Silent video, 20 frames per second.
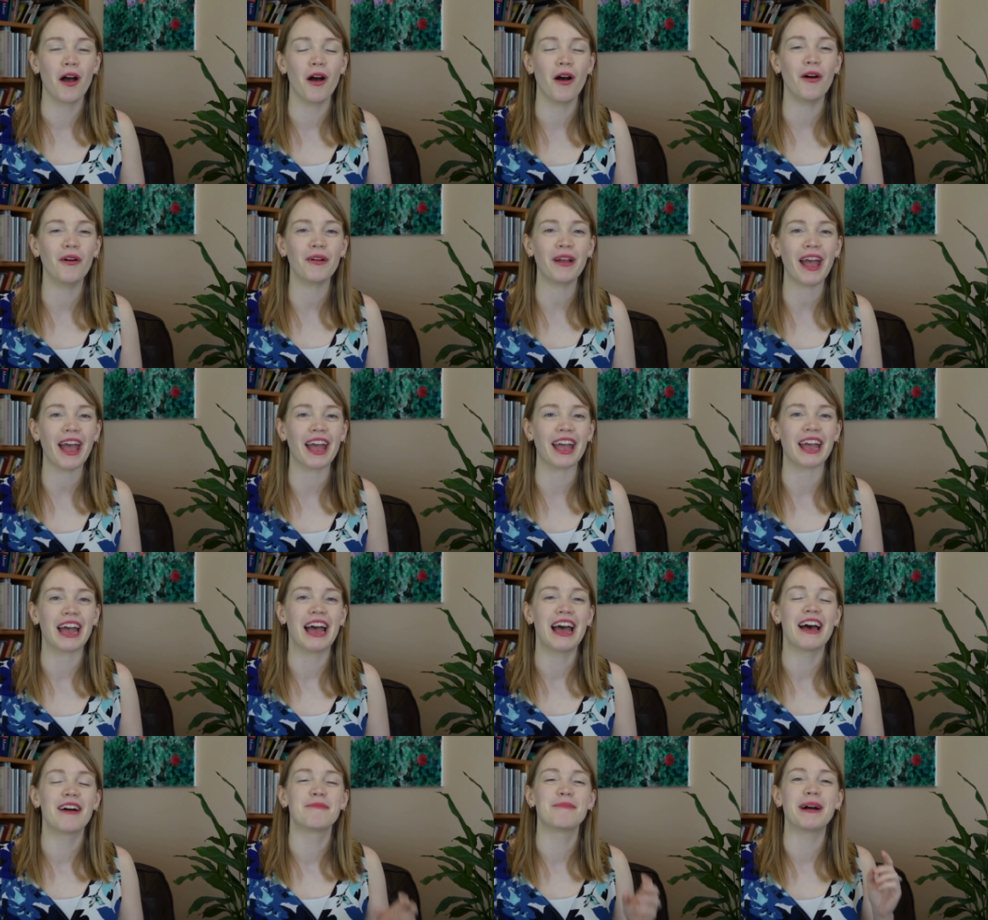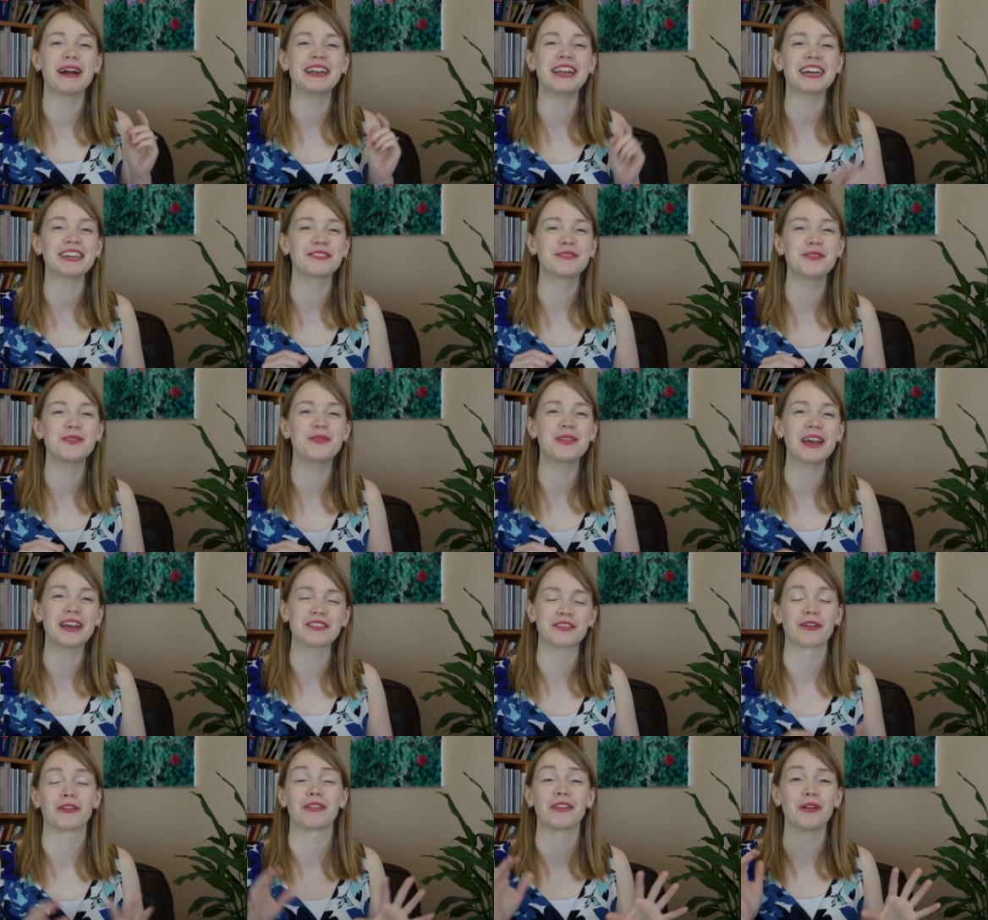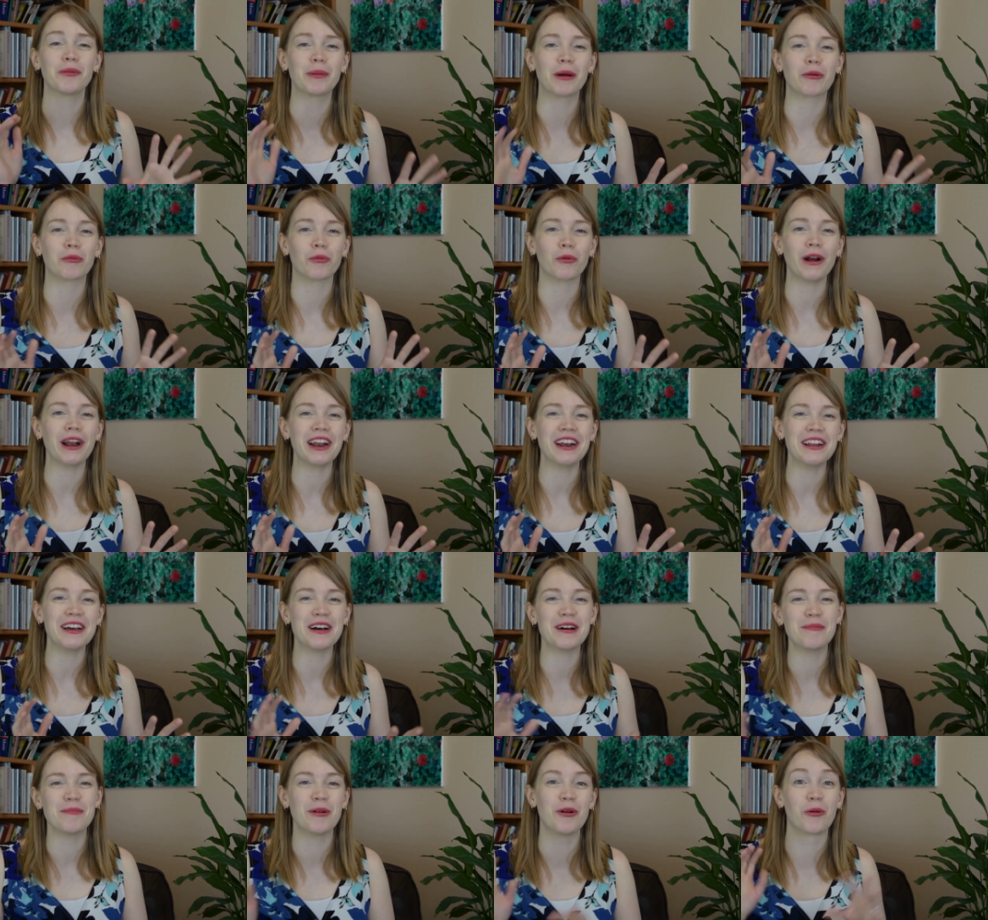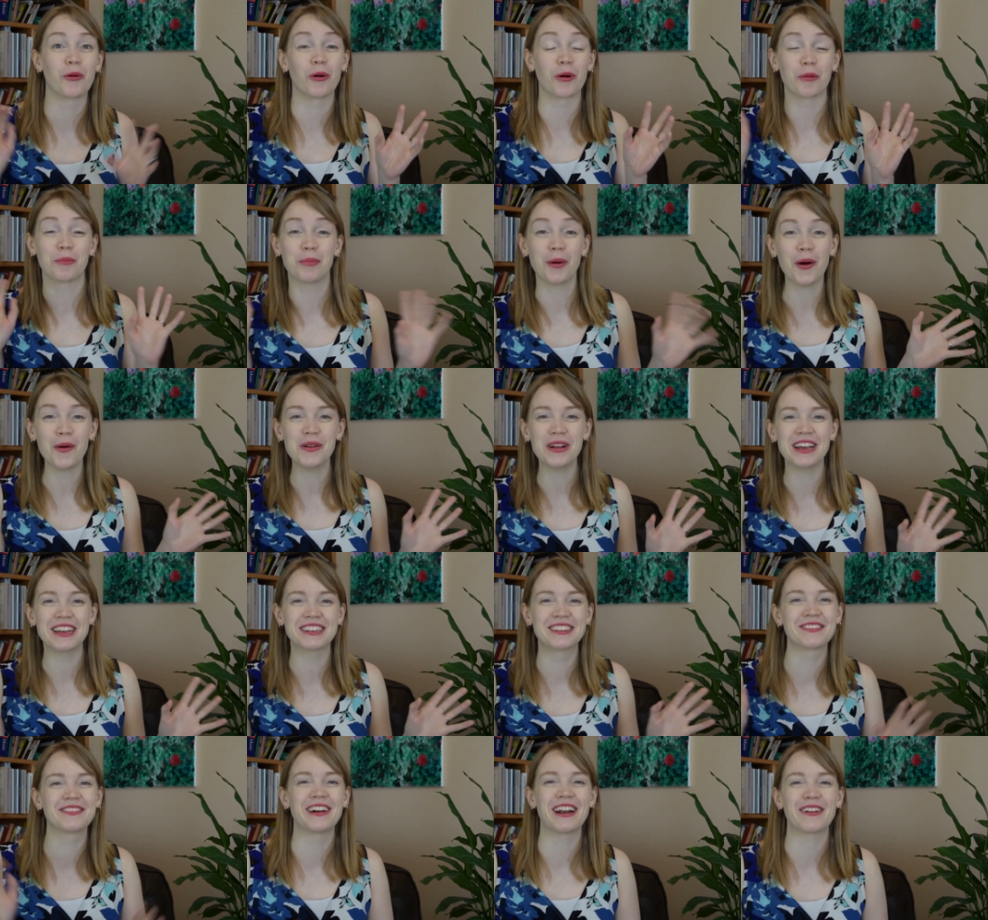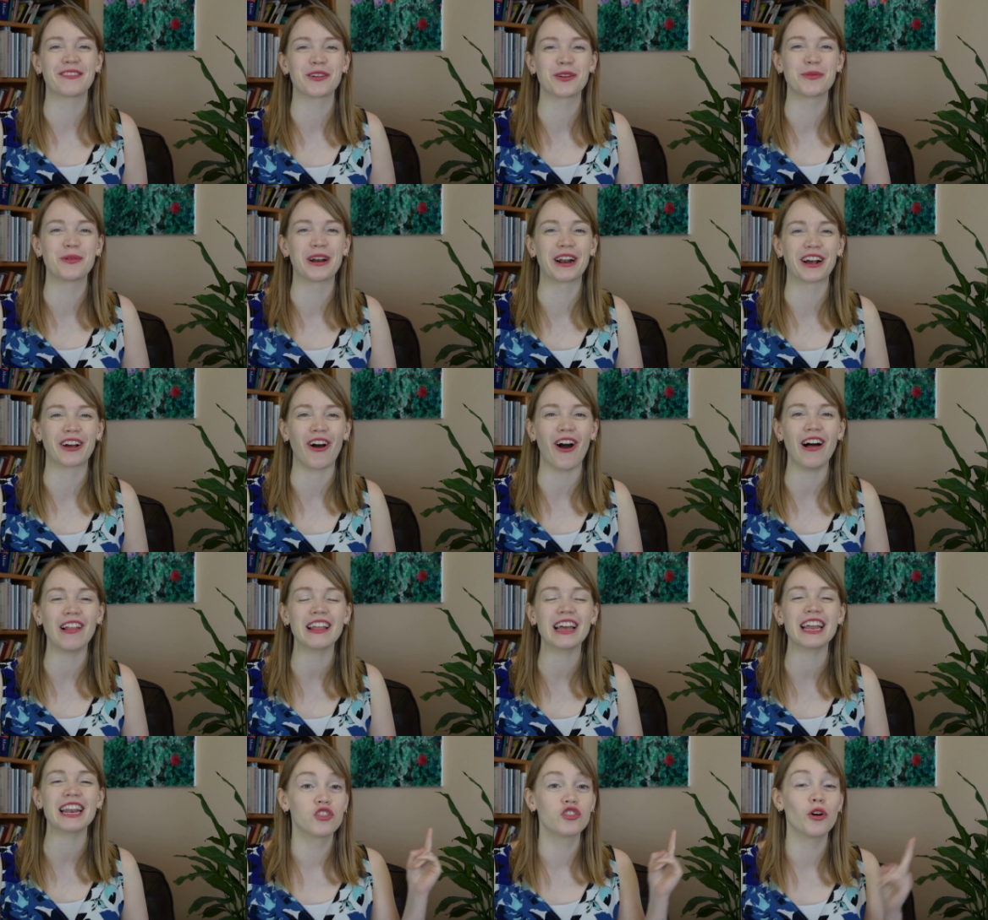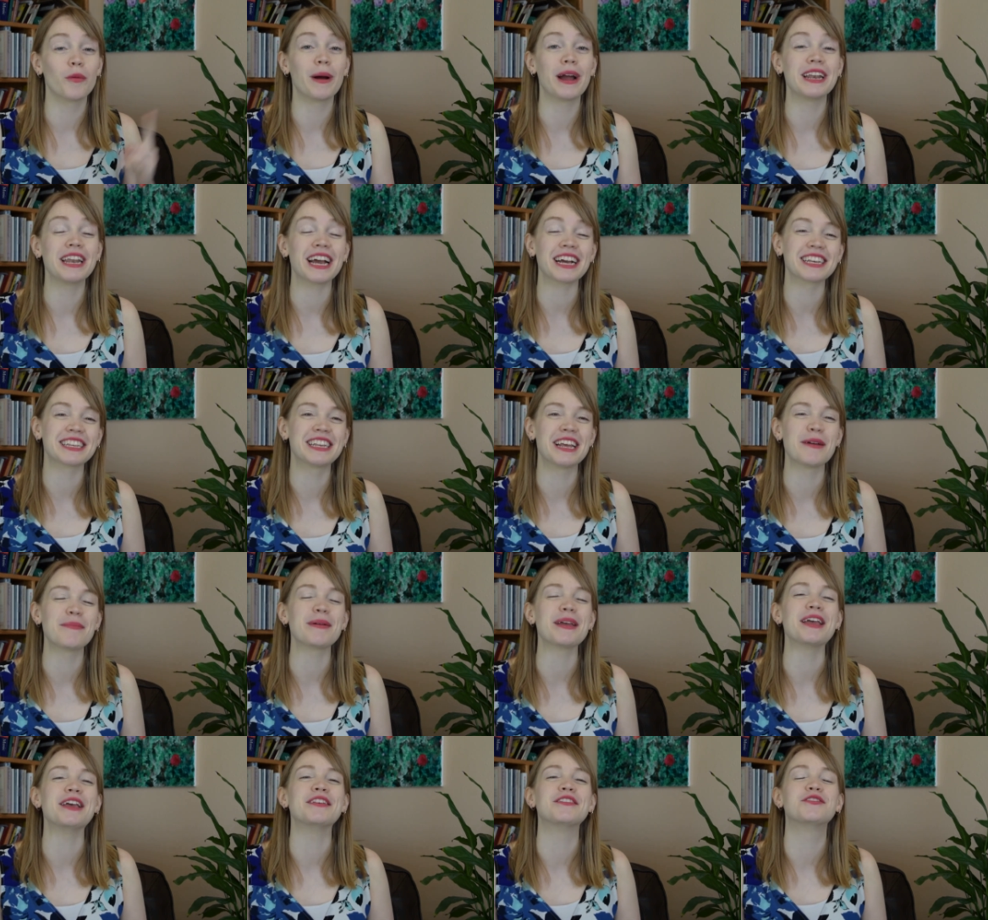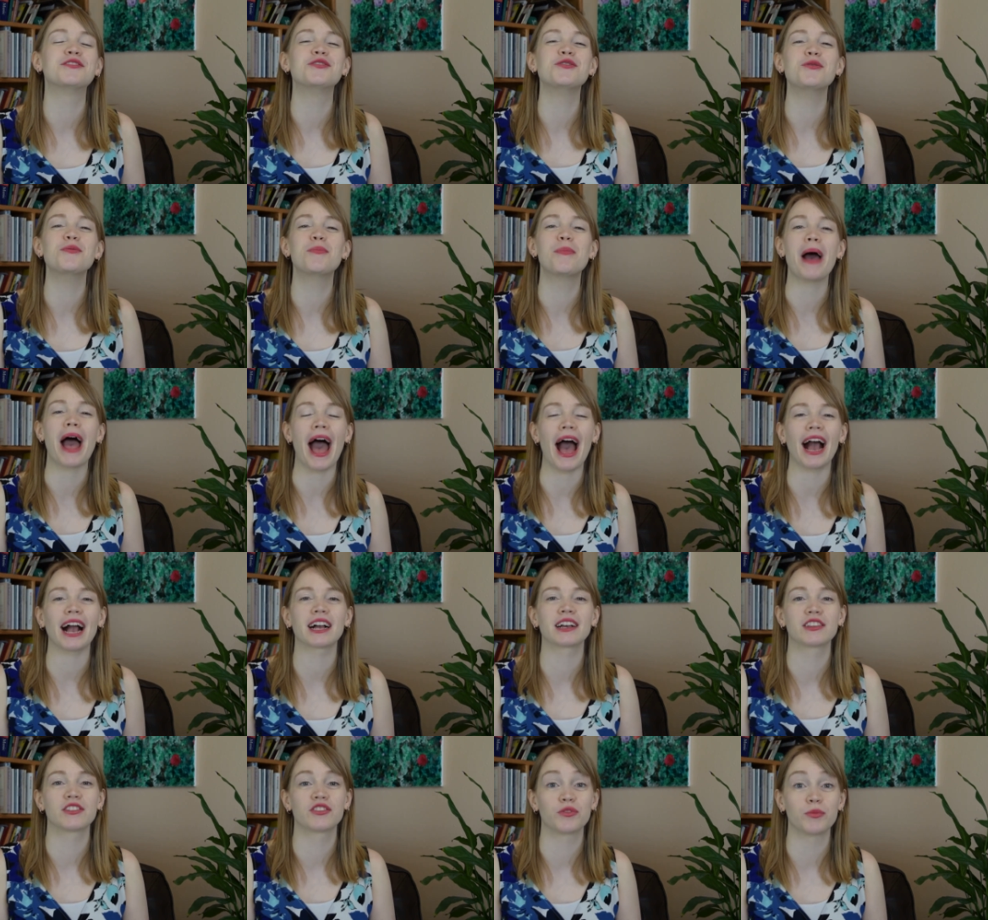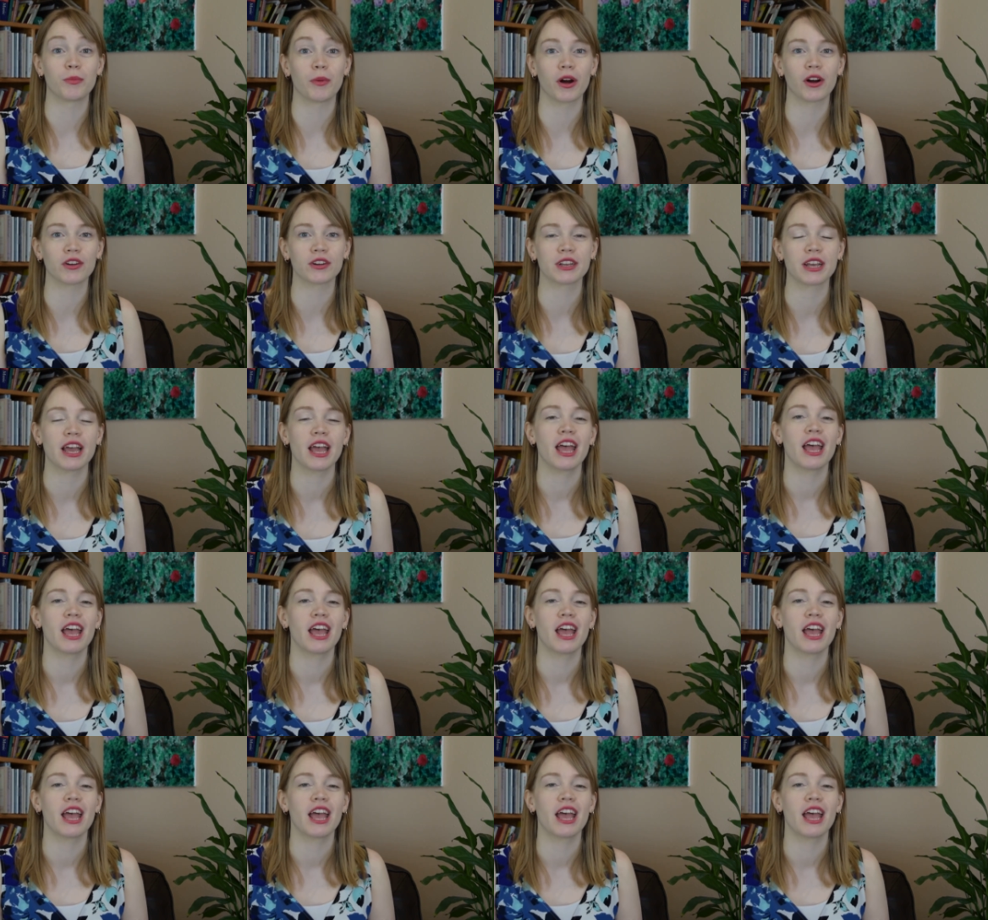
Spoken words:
Okay, my next few things are a little bit random or bonus, whatever you want to call it. So my next tip is to pack smart.